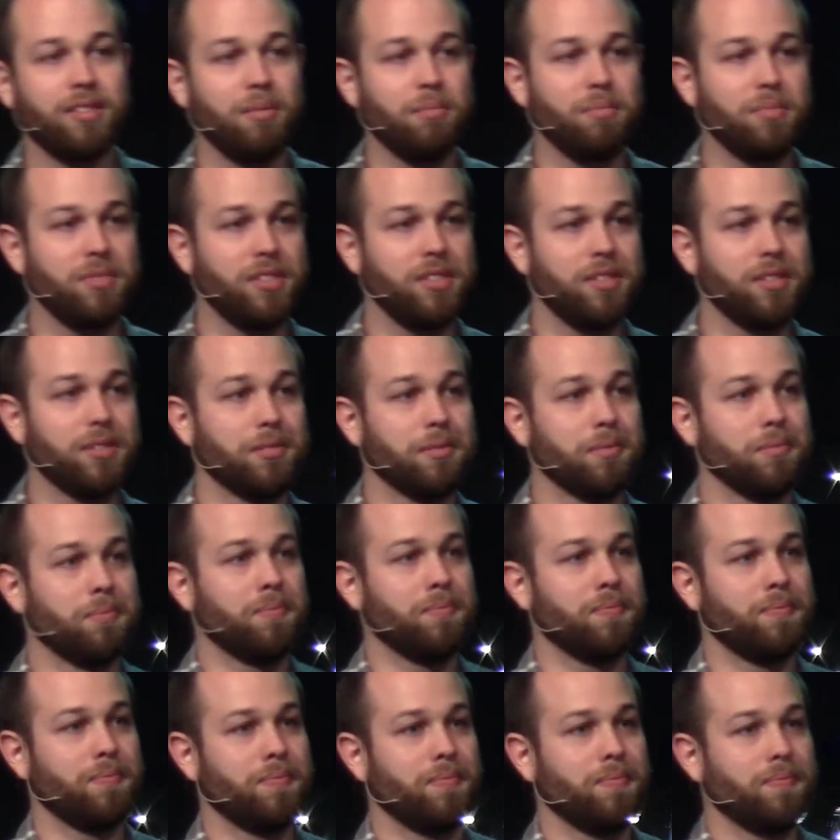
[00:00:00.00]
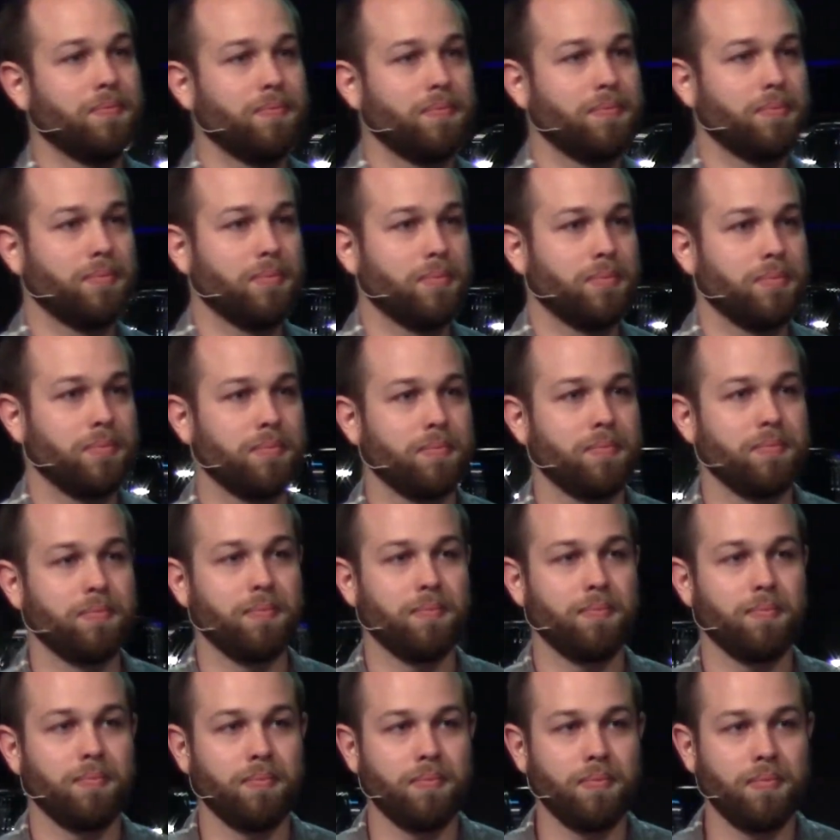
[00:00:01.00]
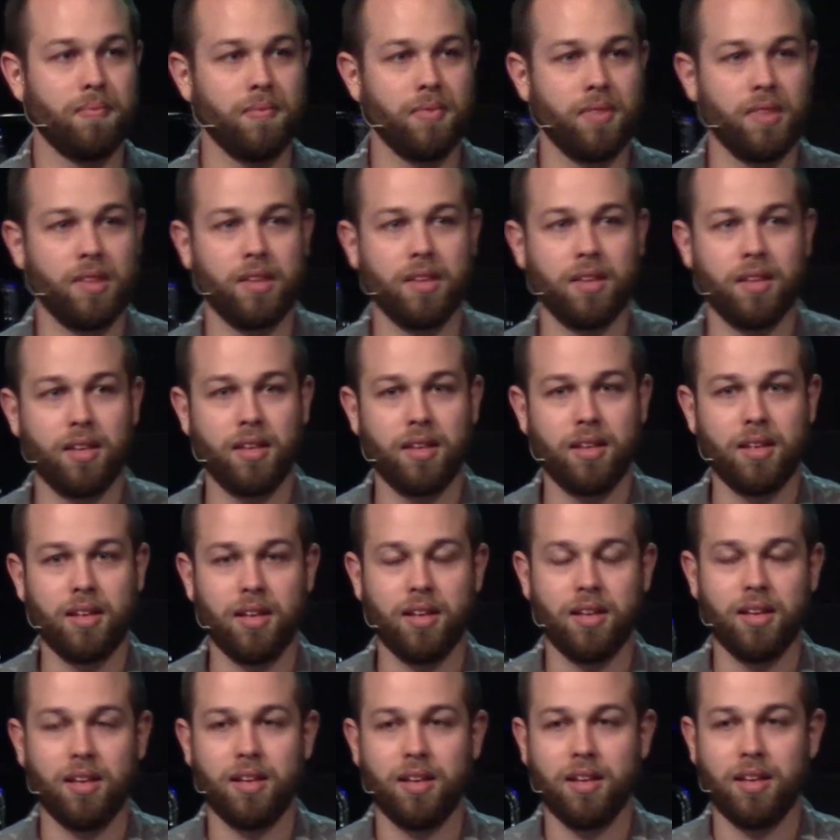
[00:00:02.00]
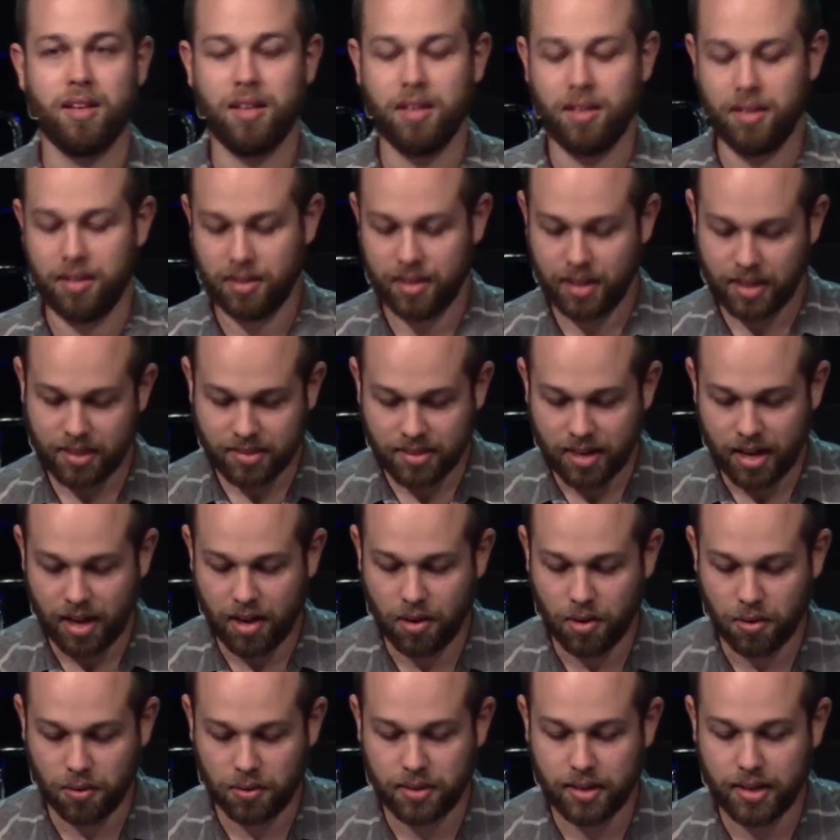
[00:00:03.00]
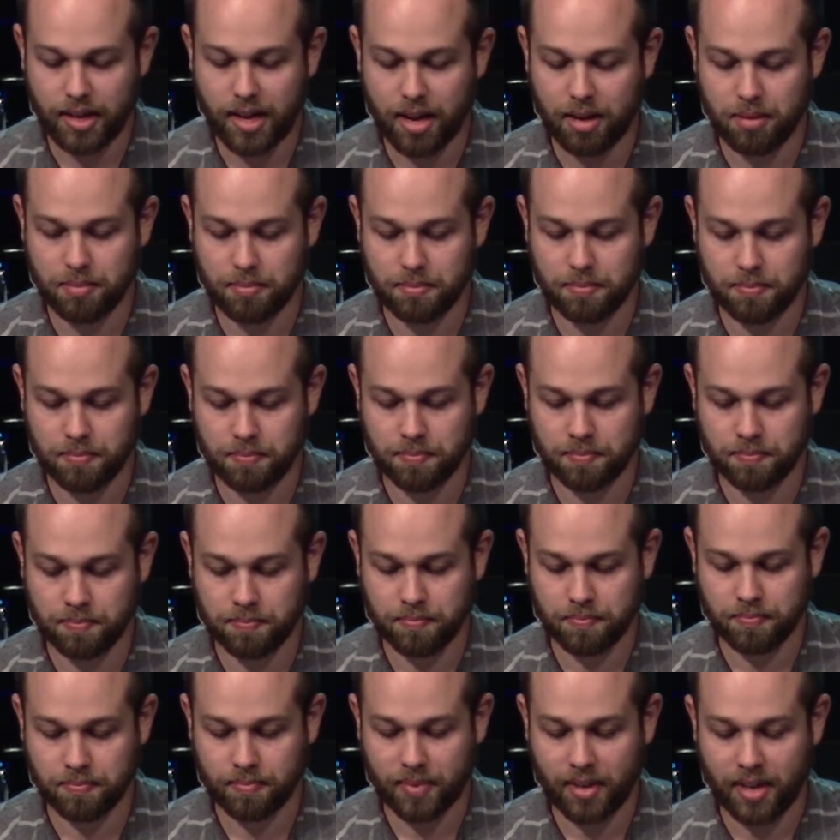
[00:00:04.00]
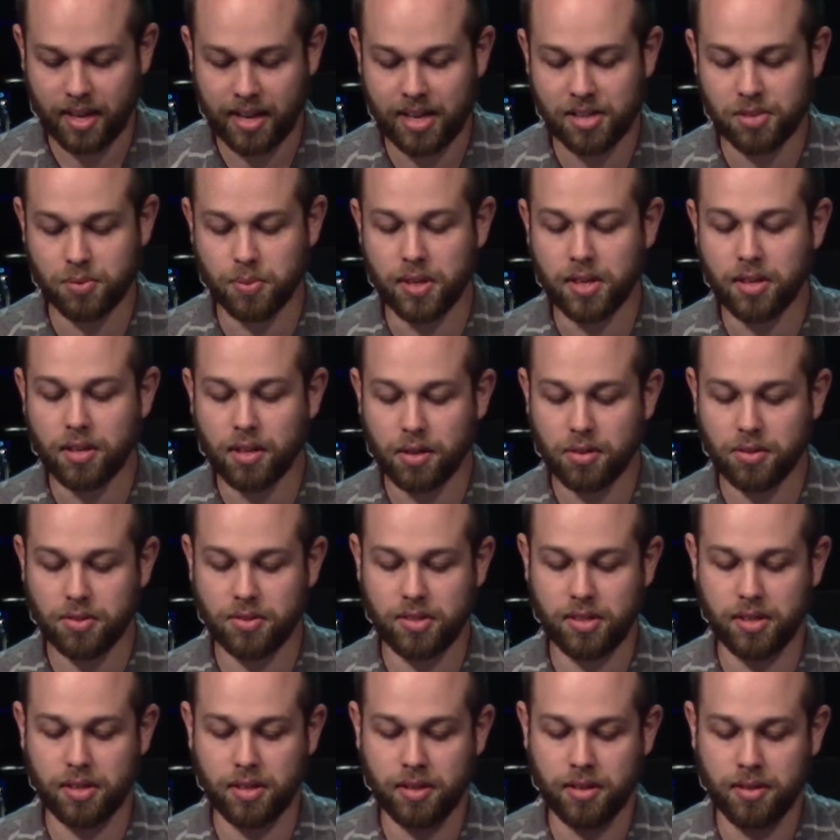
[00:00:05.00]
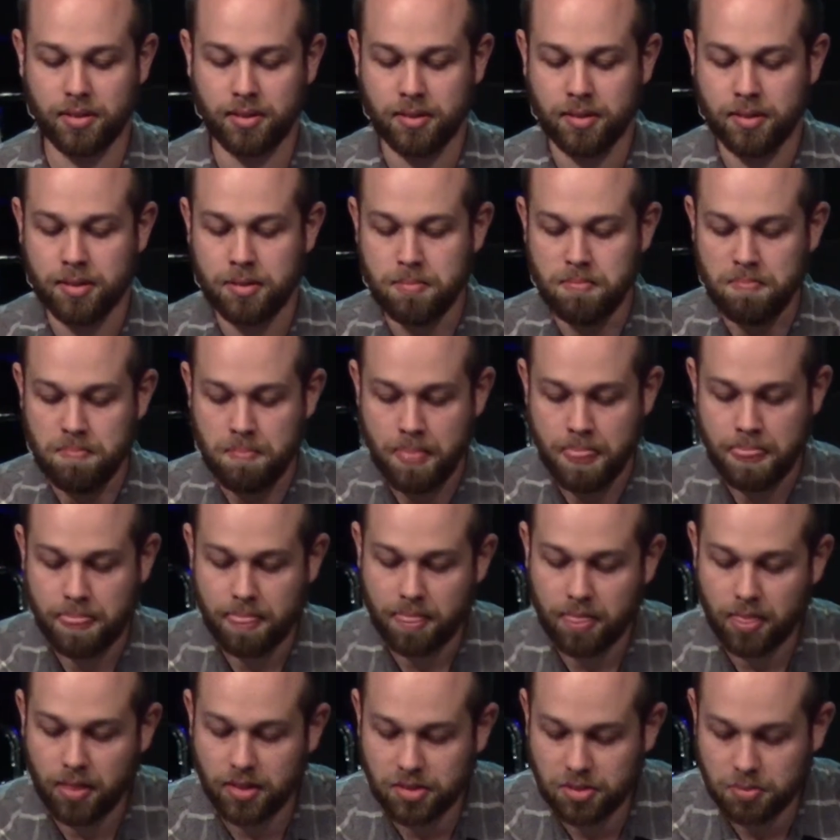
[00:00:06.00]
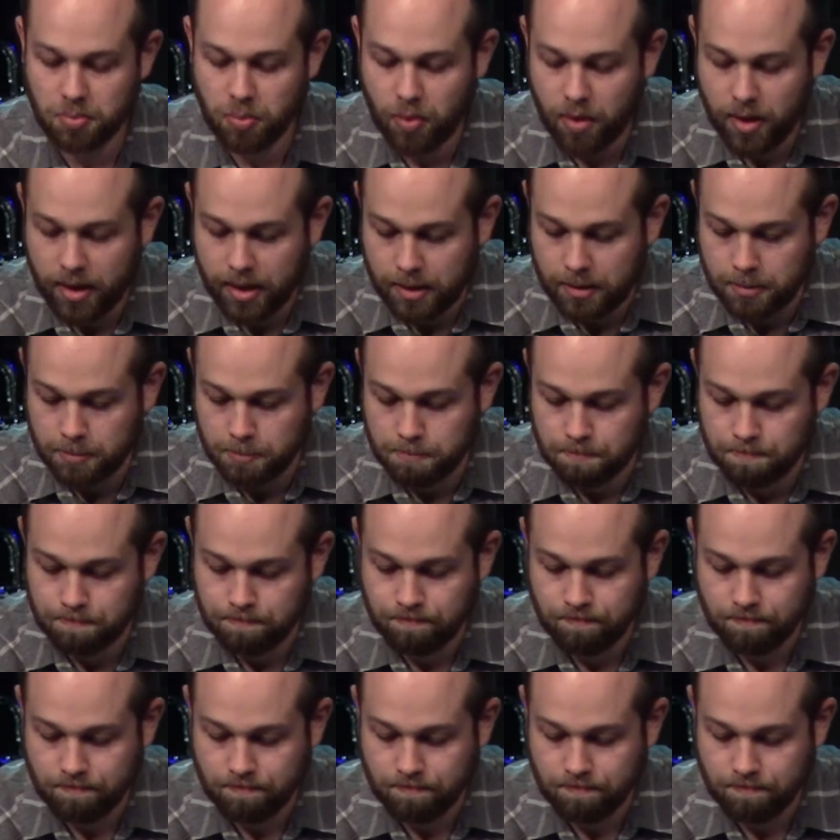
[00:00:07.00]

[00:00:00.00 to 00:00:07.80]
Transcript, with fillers: us something too. Mm-hmm. Yeah. Let's not hold it up. And as we close here this morning,